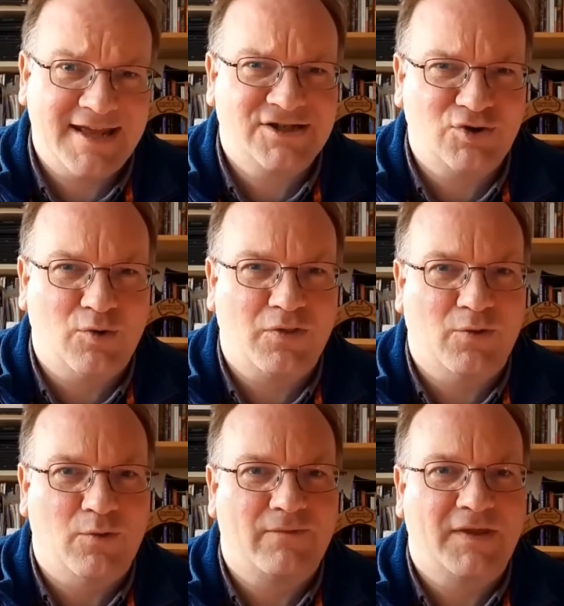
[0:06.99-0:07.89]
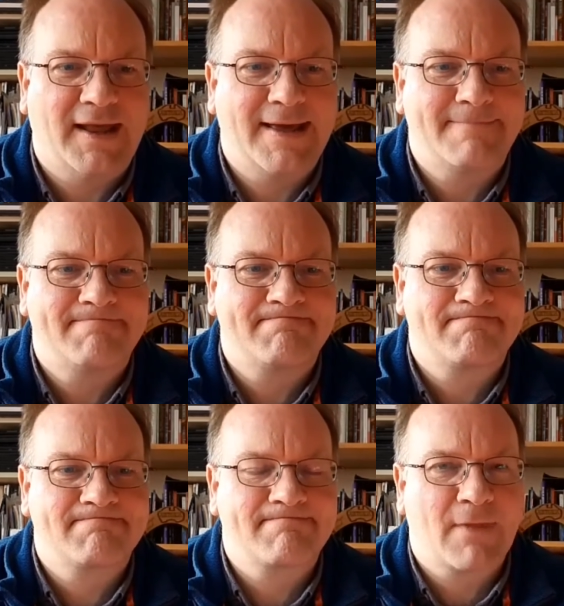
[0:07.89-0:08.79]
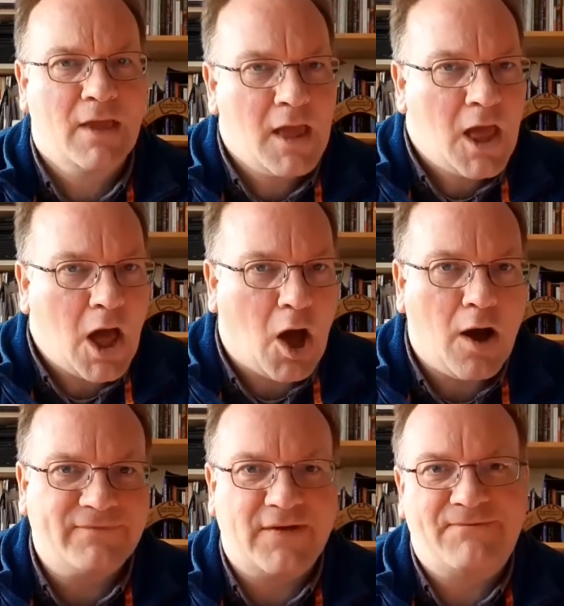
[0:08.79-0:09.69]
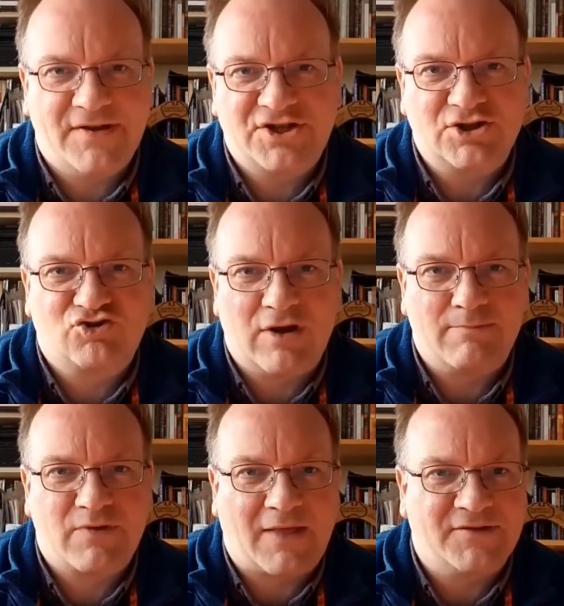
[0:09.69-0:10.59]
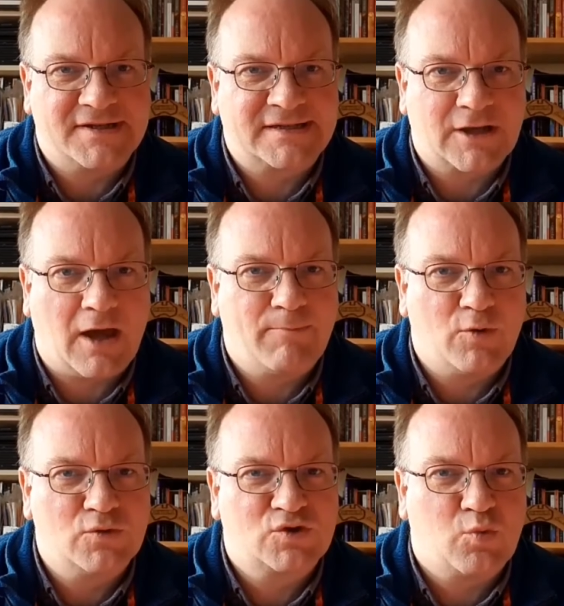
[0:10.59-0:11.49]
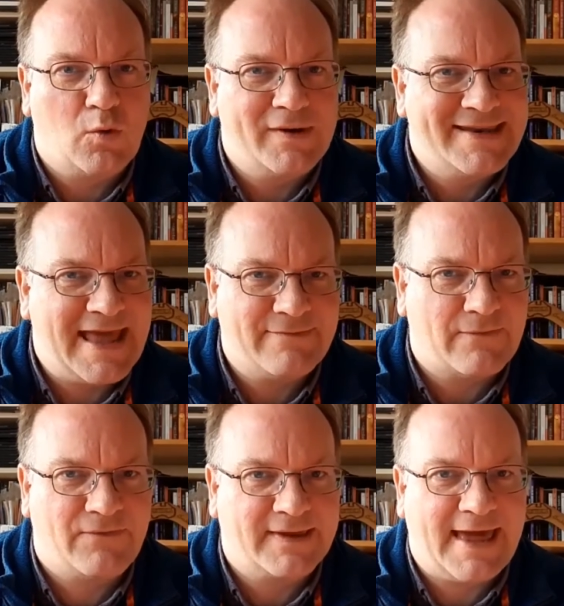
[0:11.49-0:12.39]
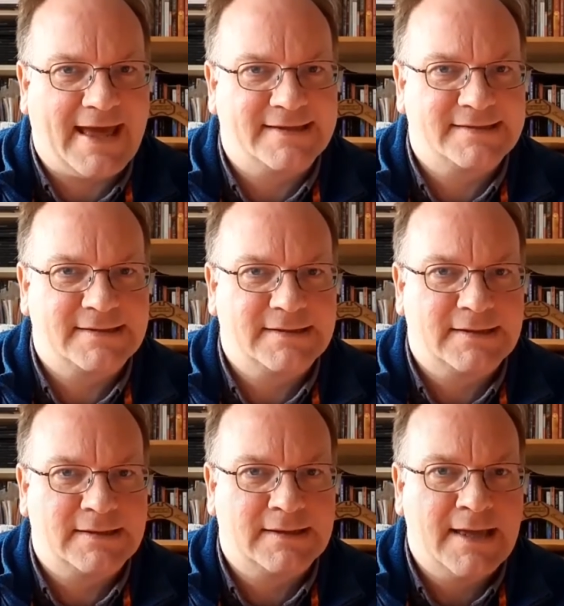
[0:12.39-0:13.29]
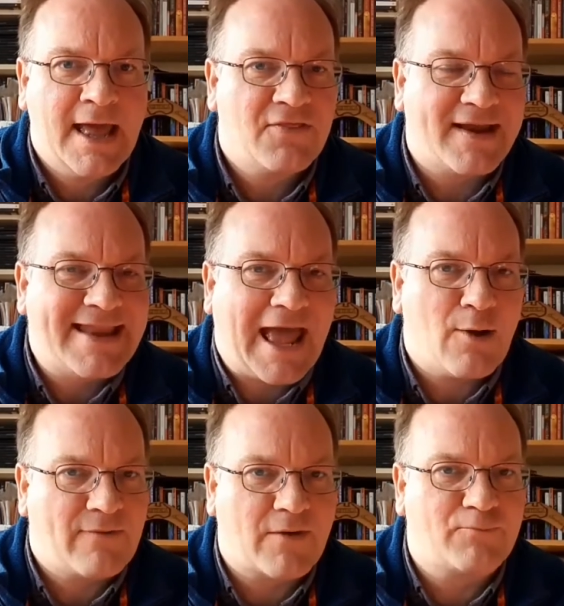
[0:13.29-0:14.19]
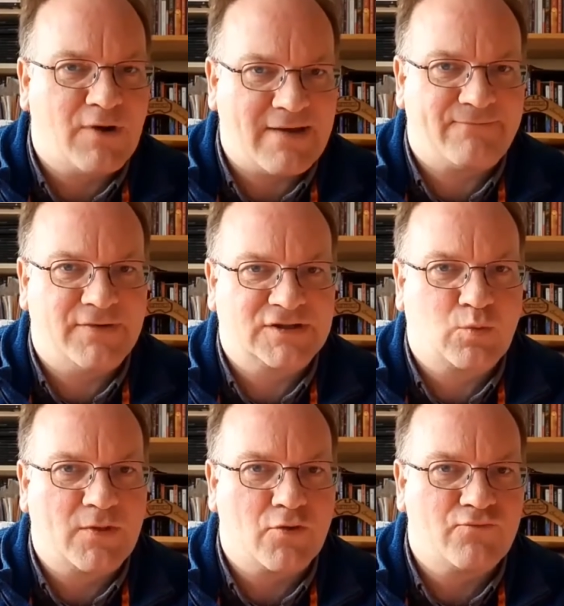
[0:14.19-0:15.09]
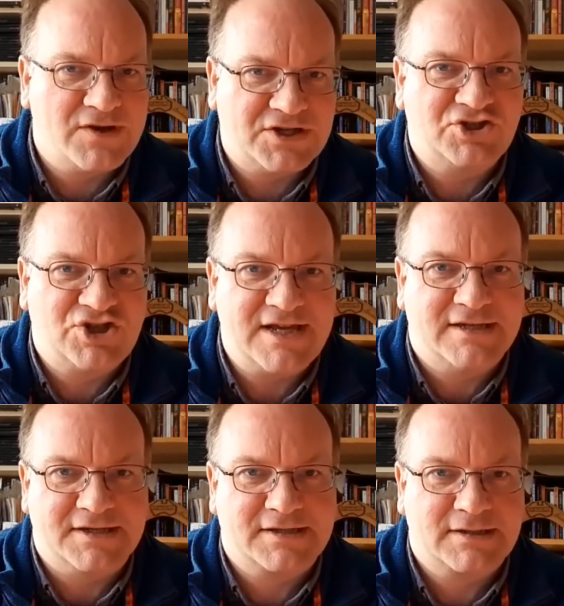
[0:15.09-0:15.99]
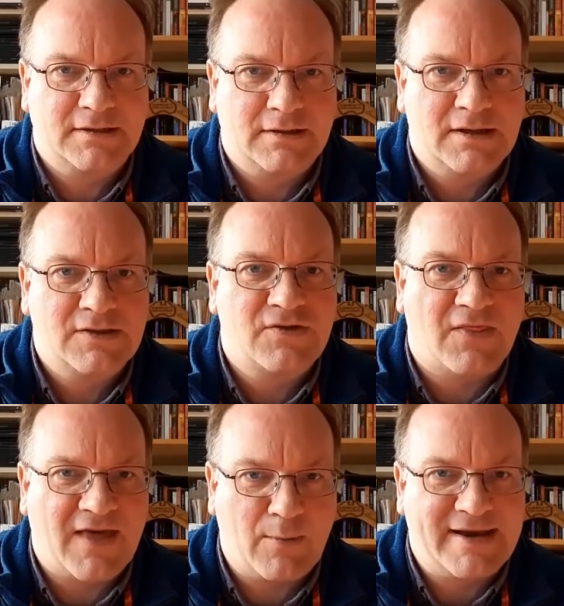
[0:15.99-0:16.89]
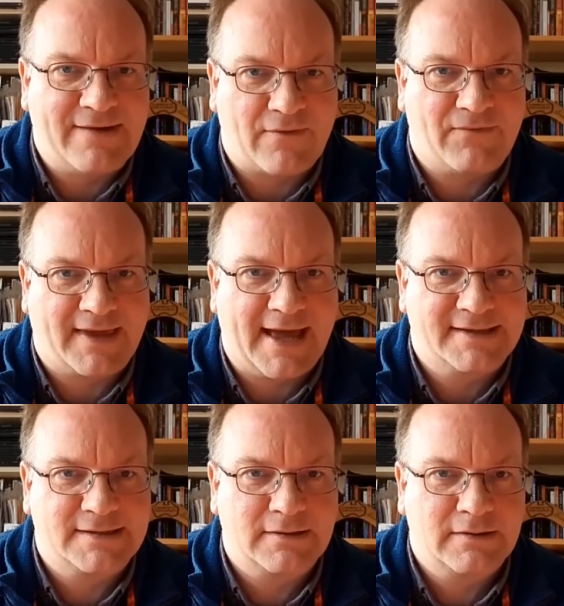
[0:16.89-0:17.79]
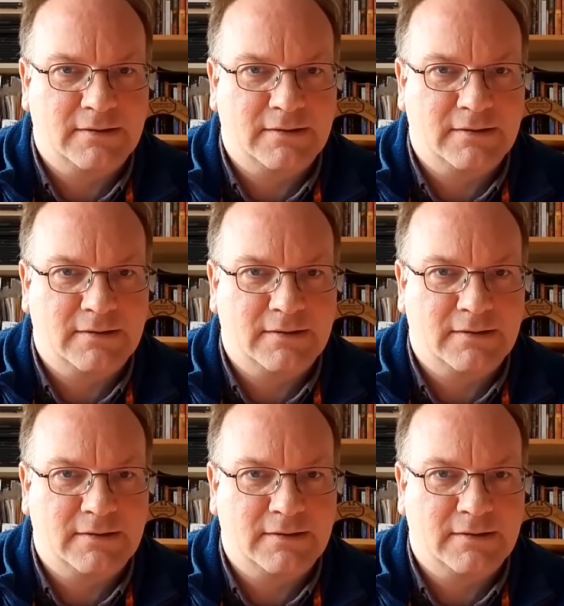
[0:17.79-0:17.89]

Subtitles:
It's your thought for the day. After a fishing trip that the disciples will never forget, they now have a breakfast with a risen Jesus that they will never forget.